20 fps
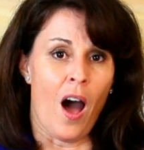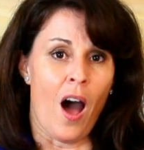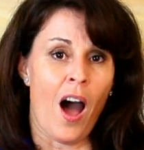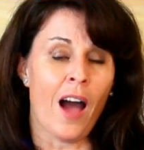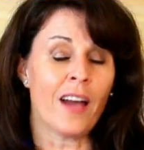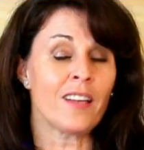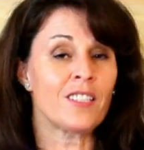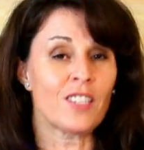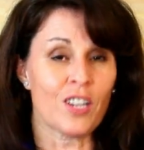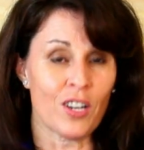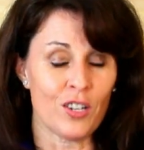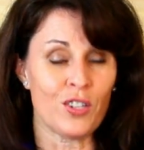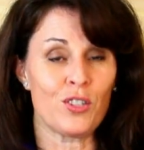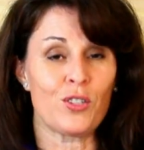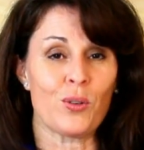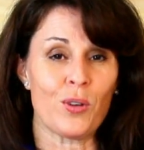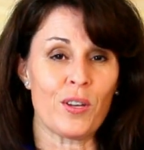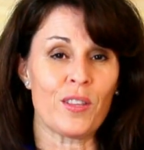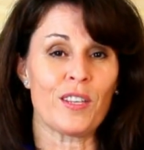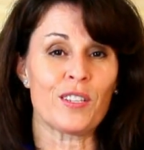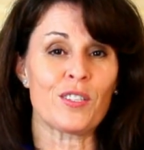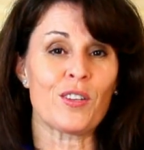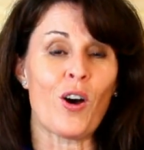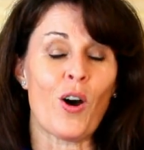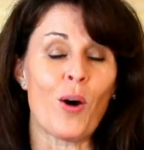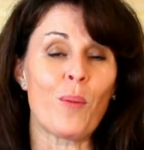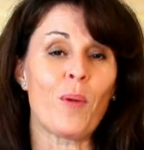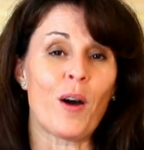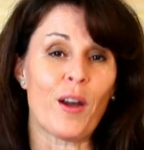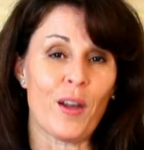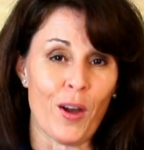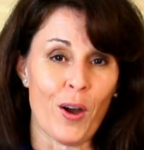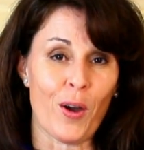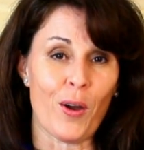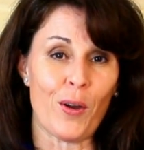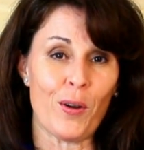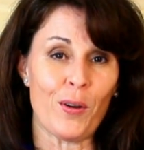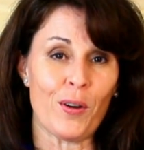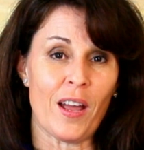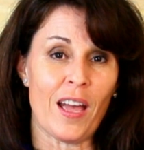I started doing this on
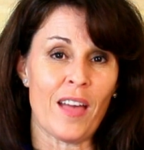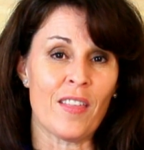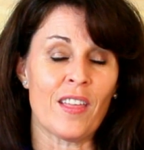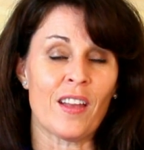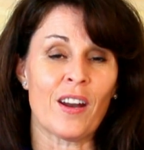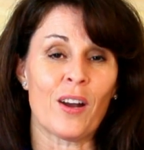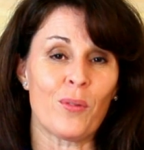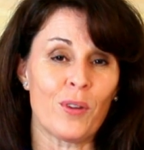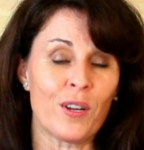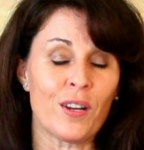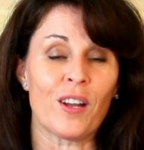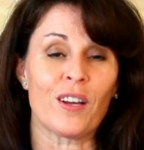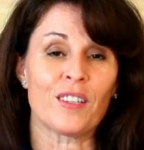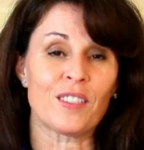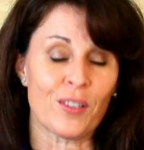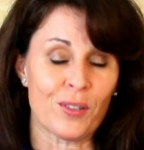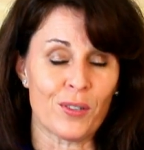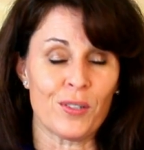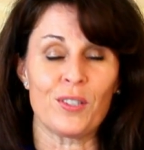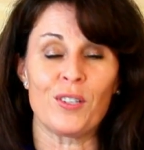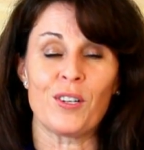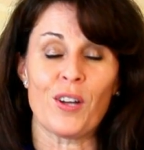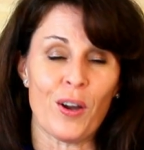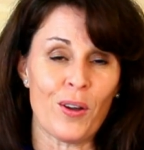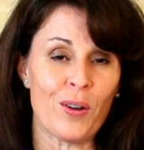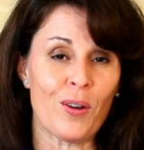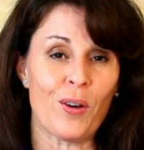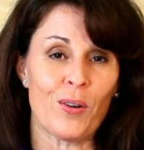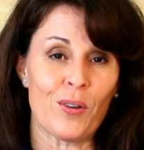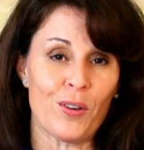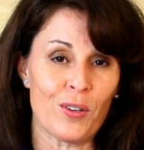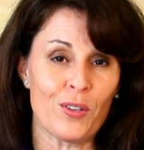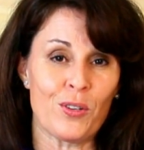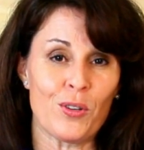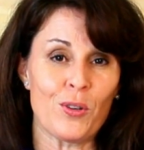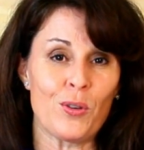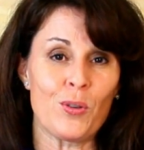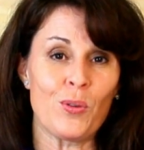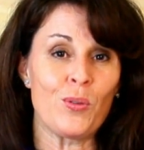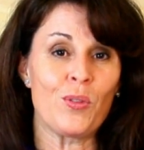my own, and then I realised I could no longer
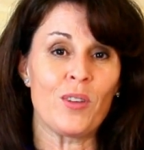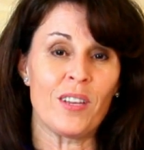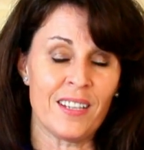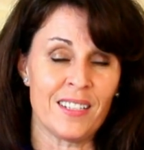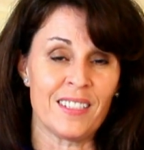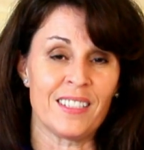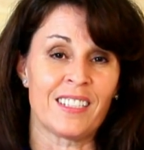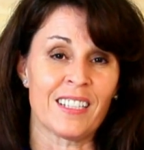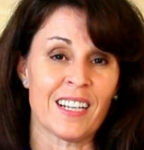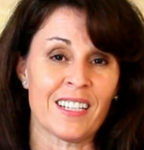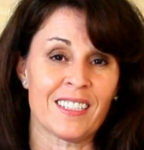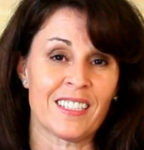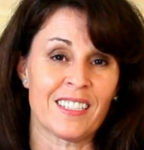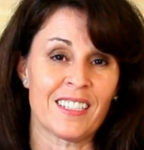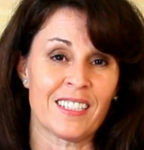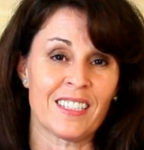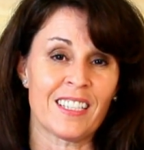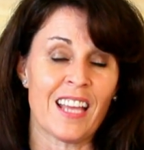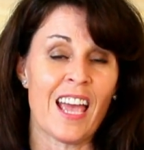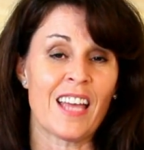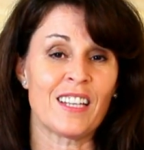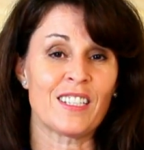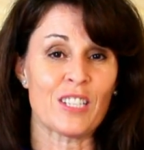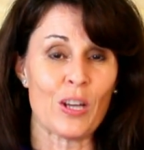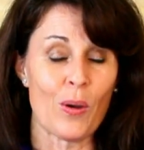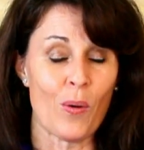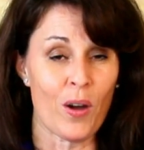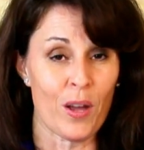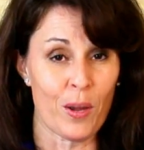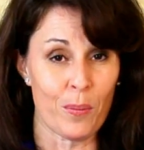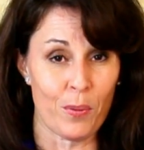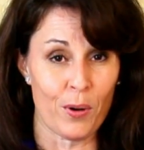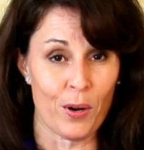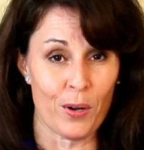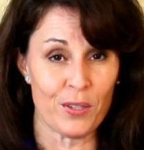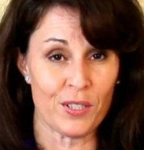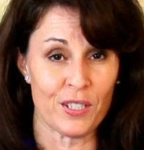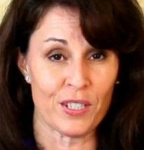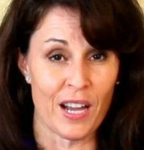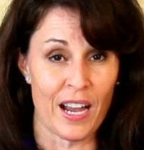do it justice, and so I
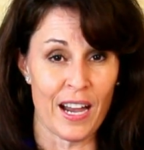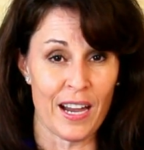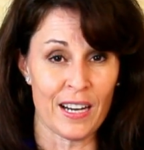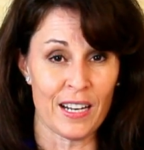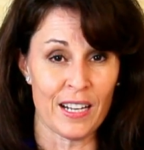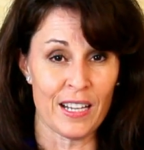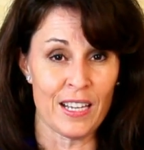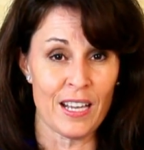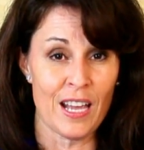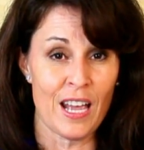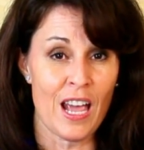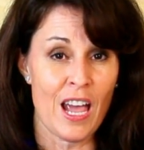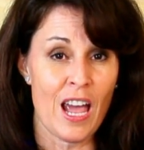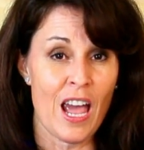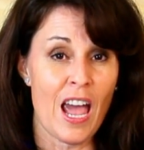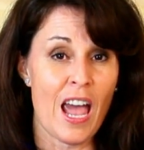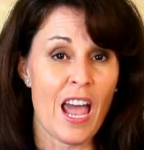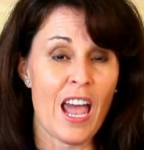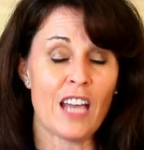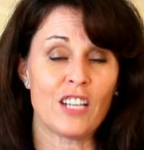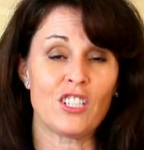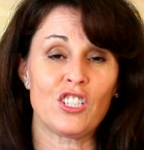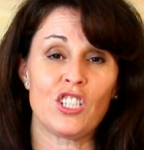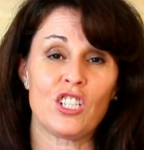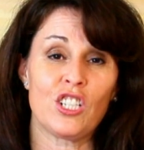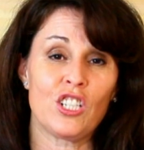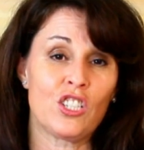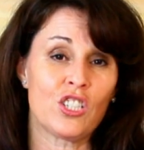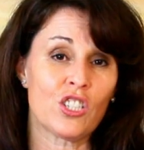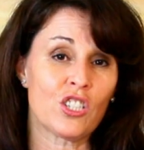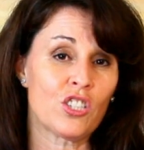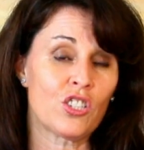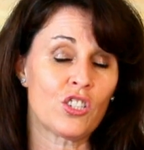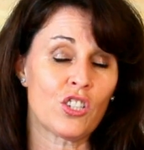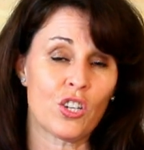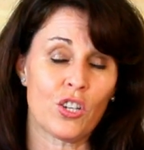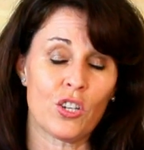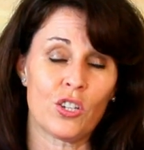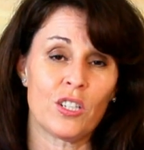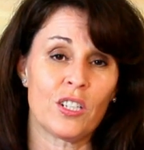approached Hayley and she just
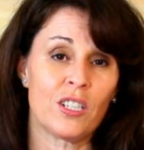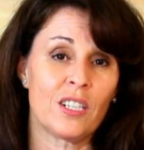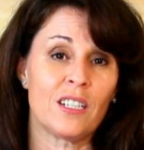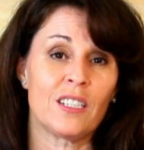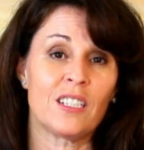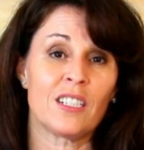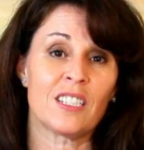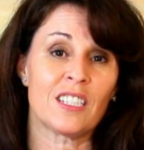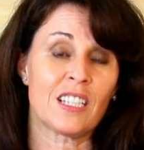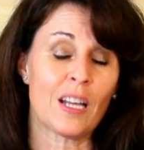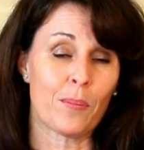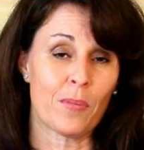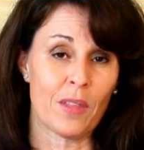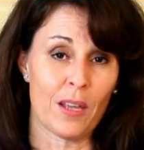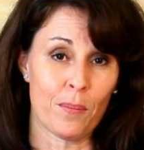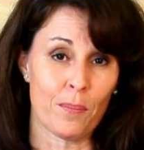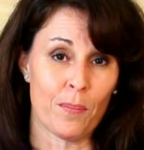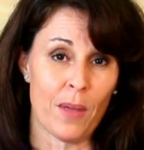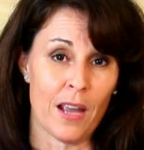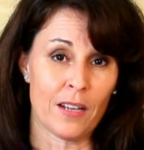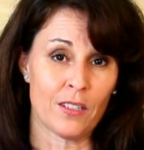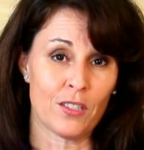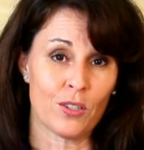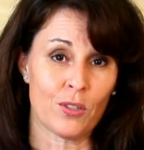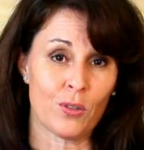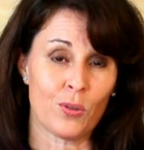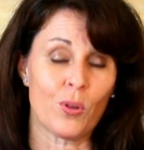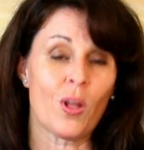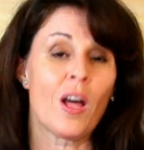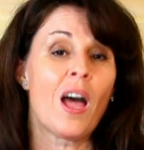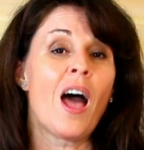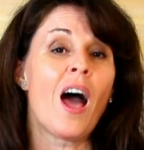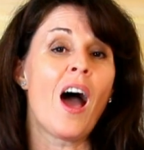turned it into something magical.